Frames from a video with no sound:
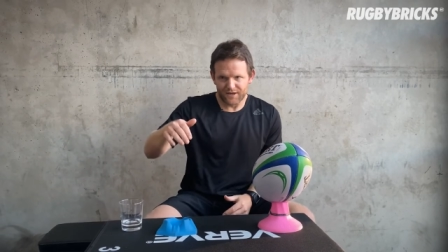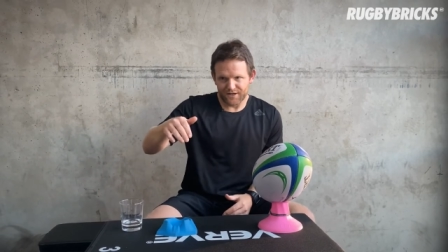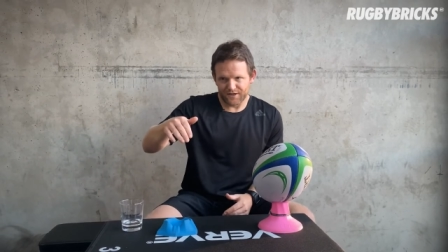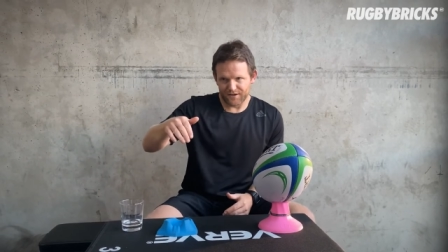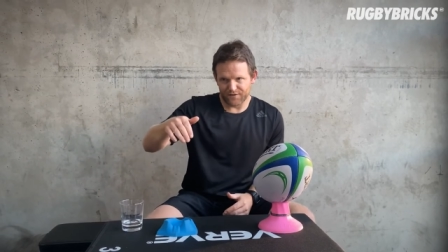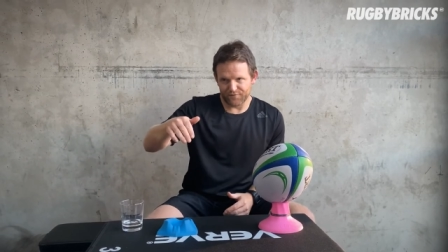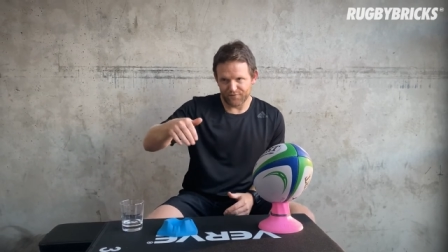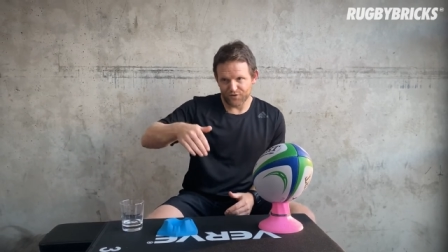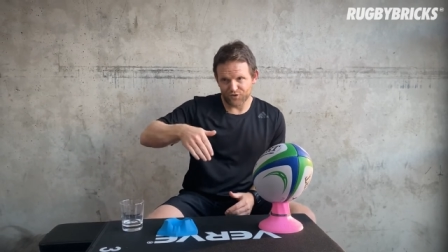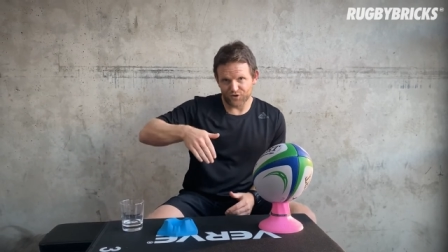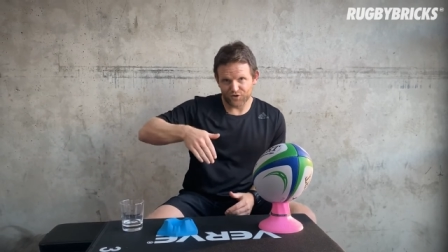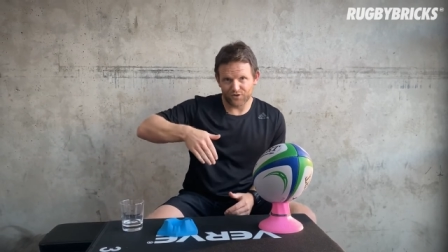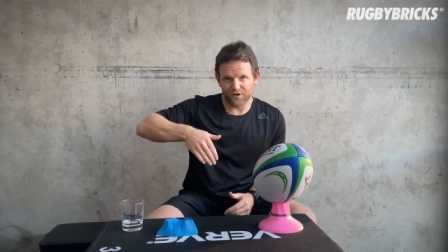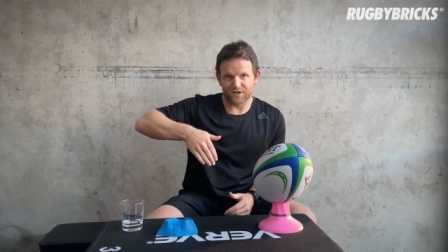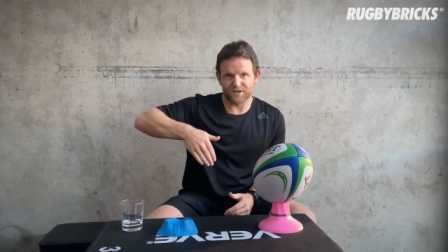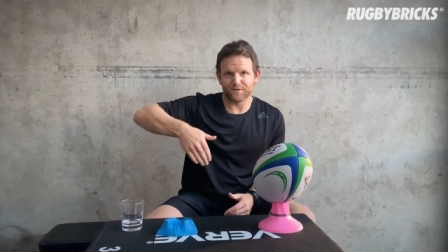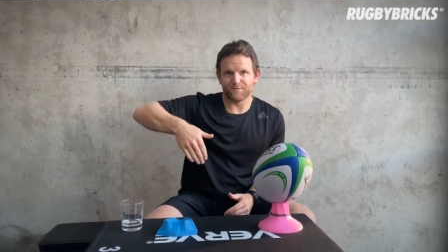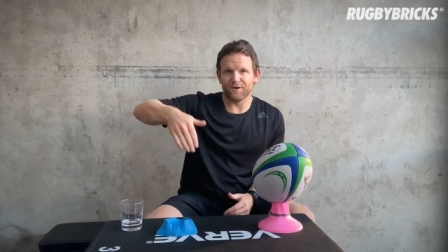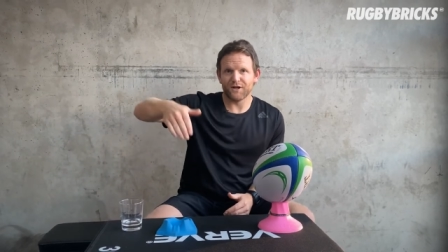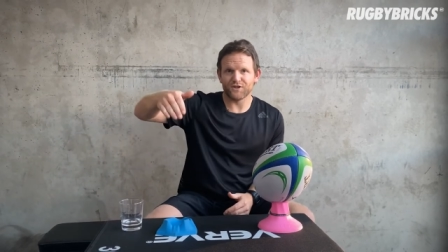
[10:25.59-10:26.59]
your foot
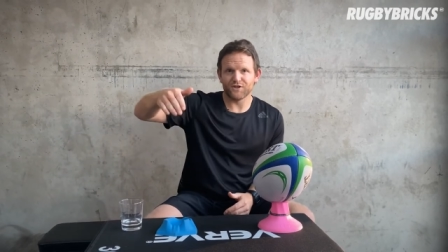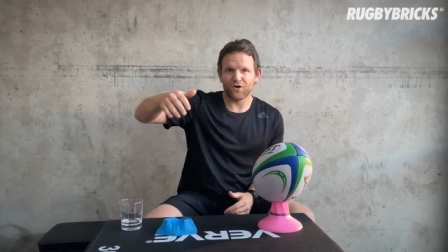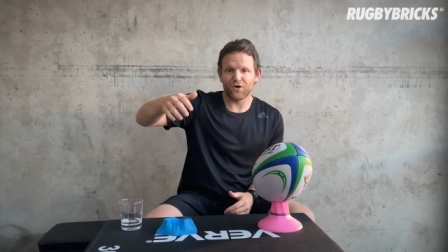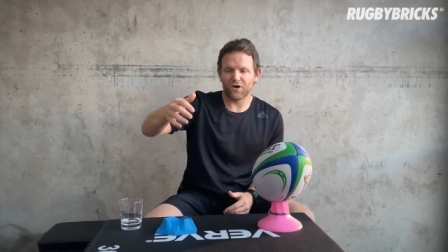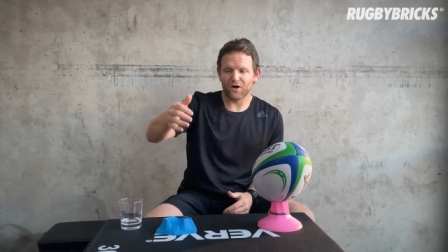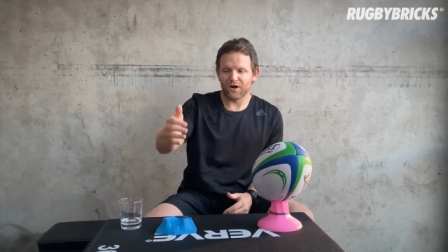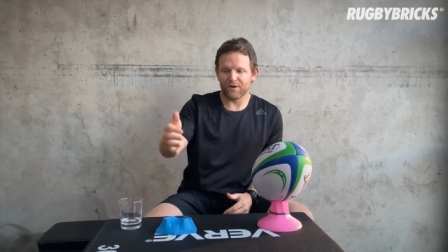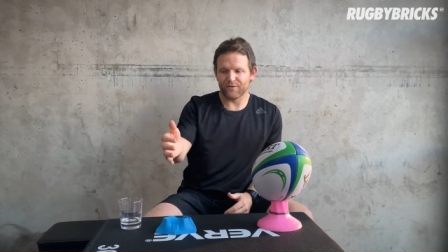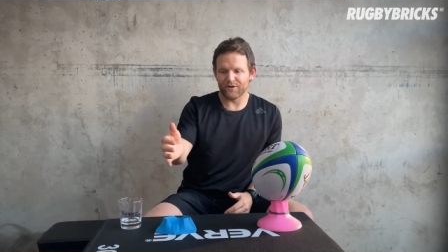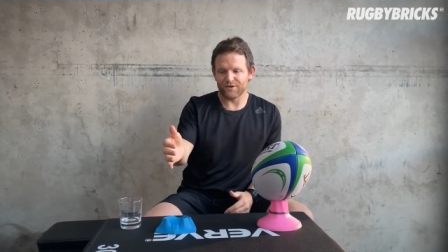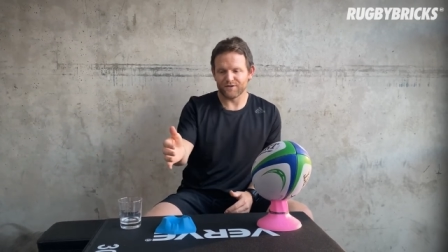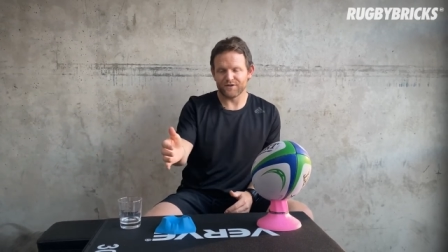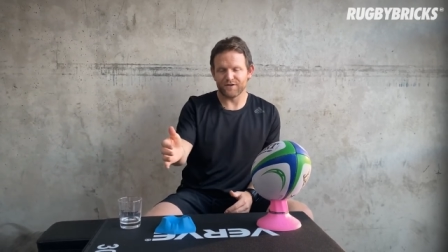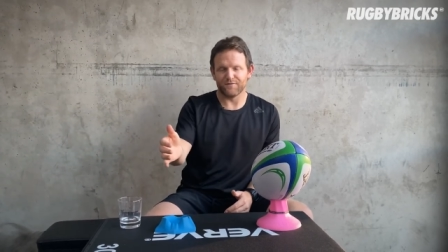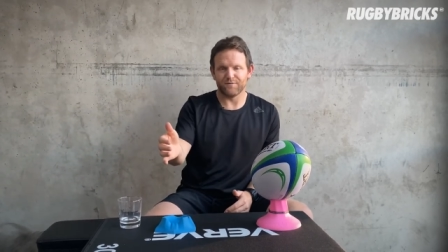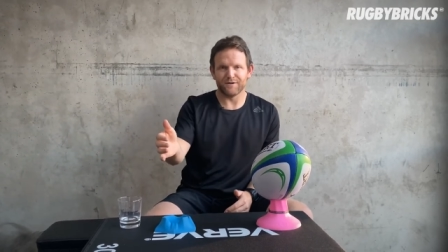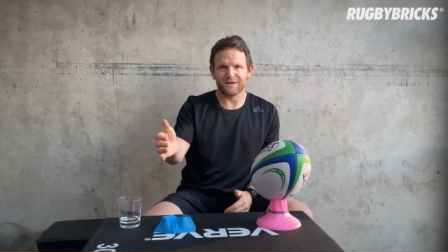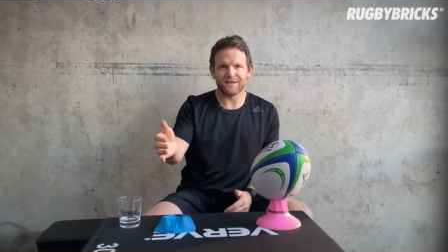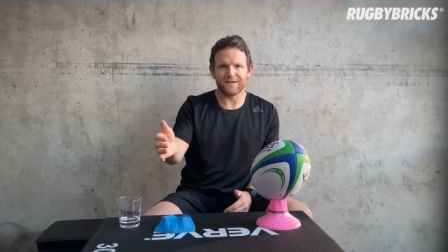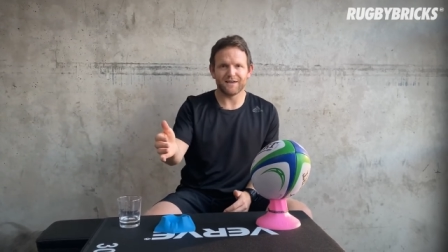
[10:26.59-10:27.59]
strike's much higher because
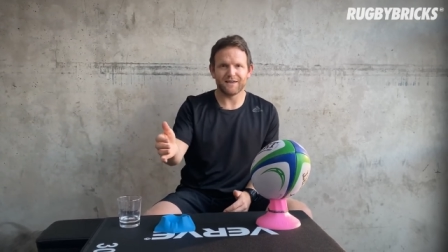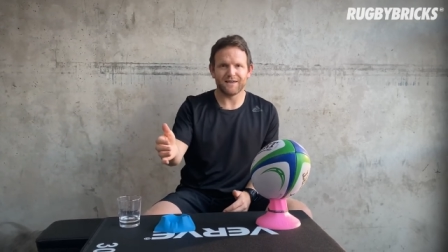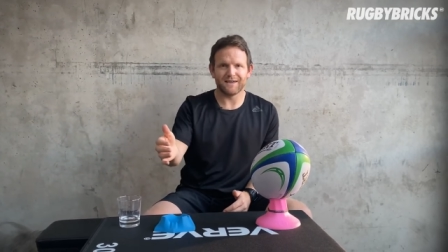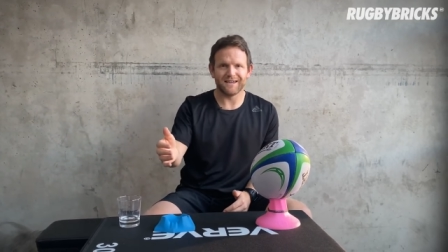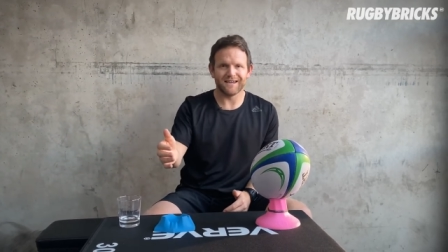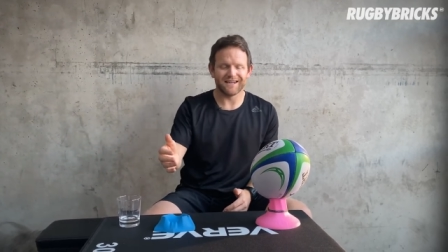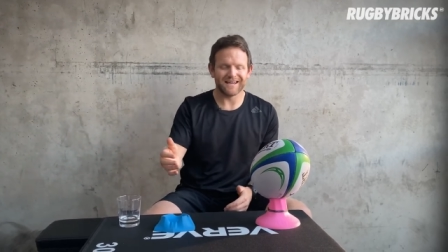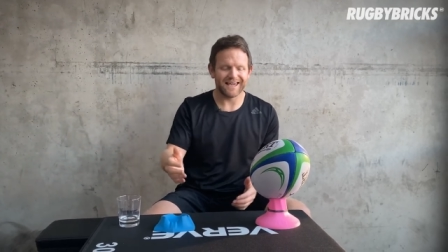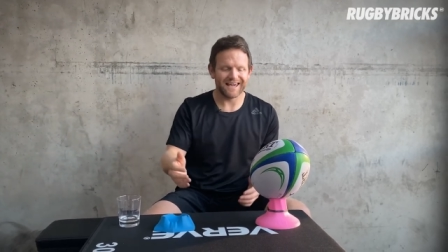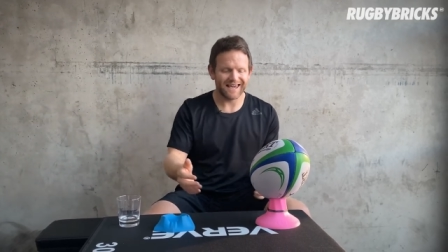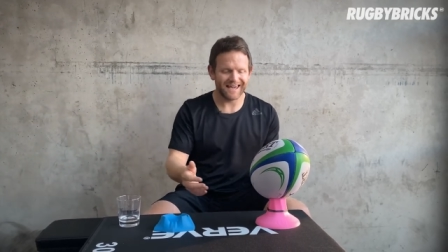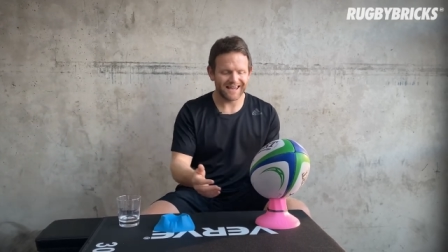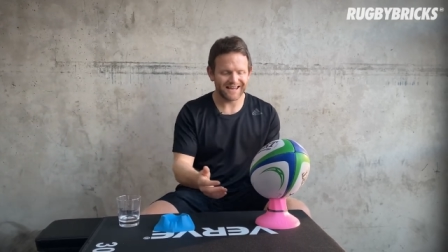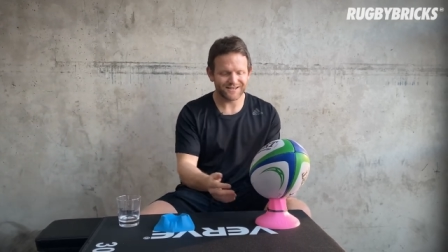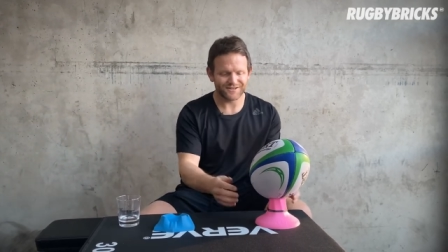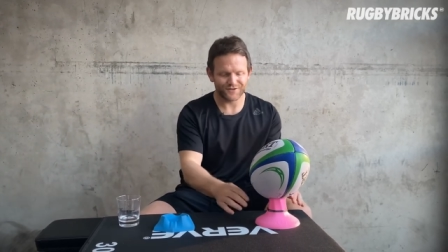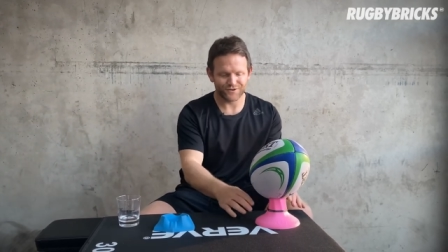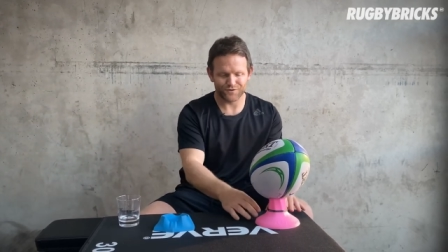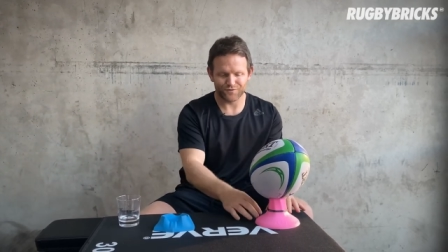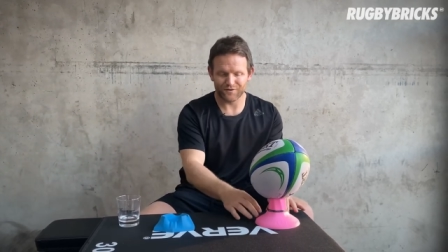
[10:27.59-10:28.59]
you've been kicking out of hand,
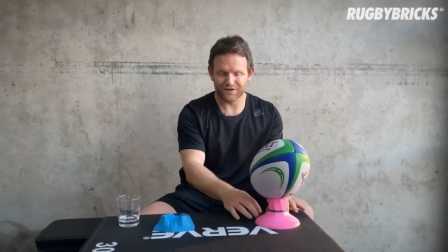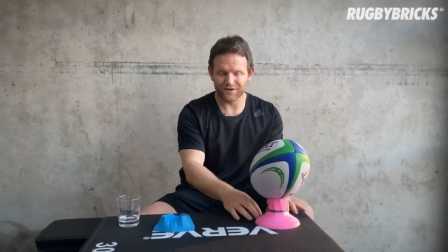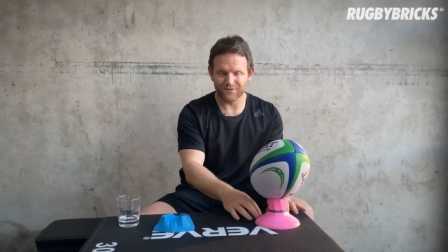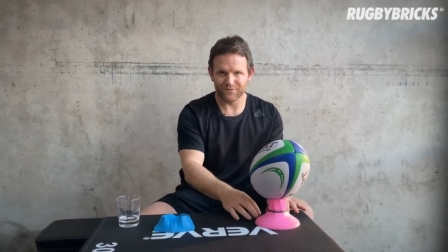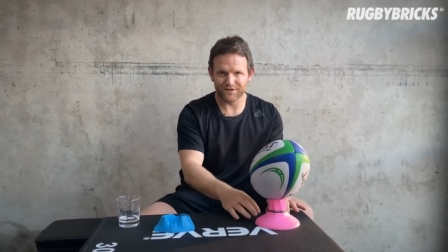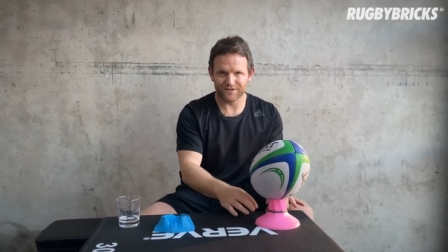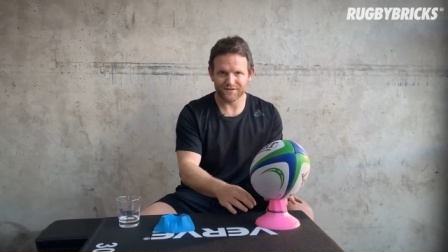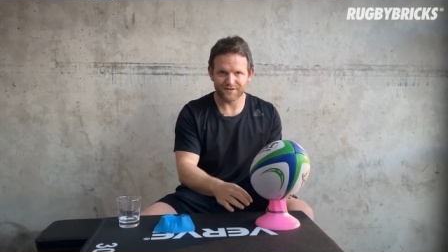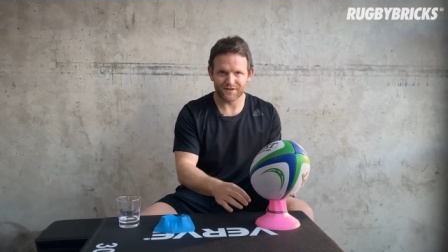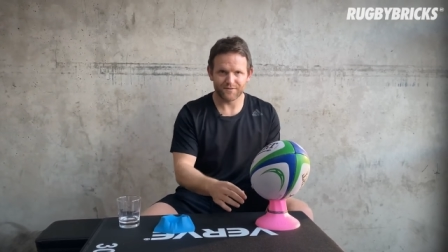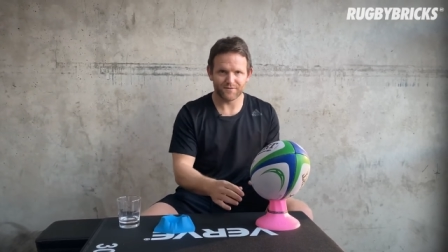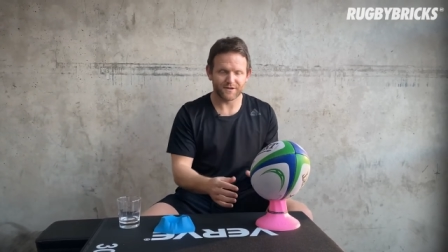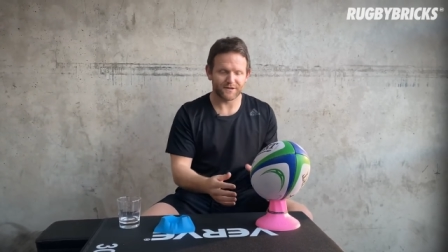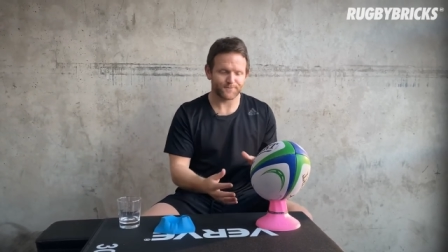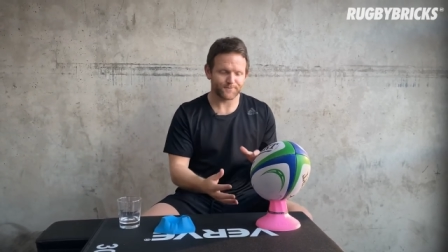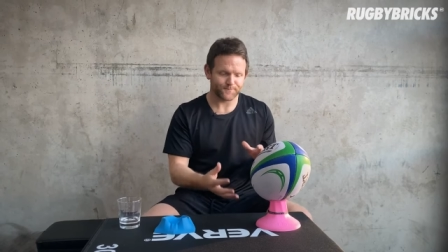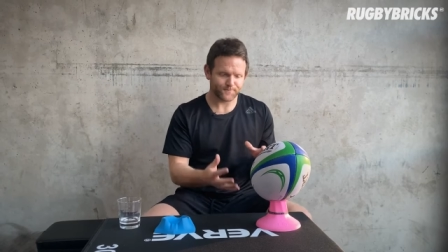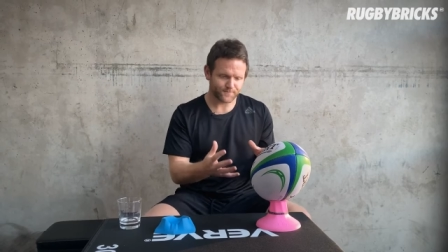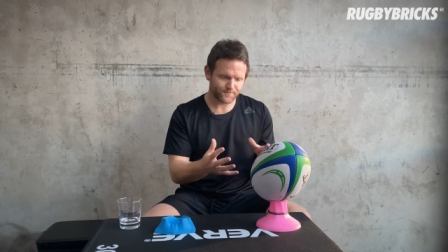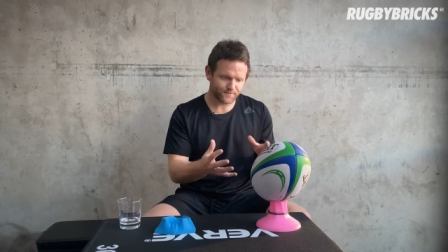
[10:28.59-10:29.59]
so I'd recommend something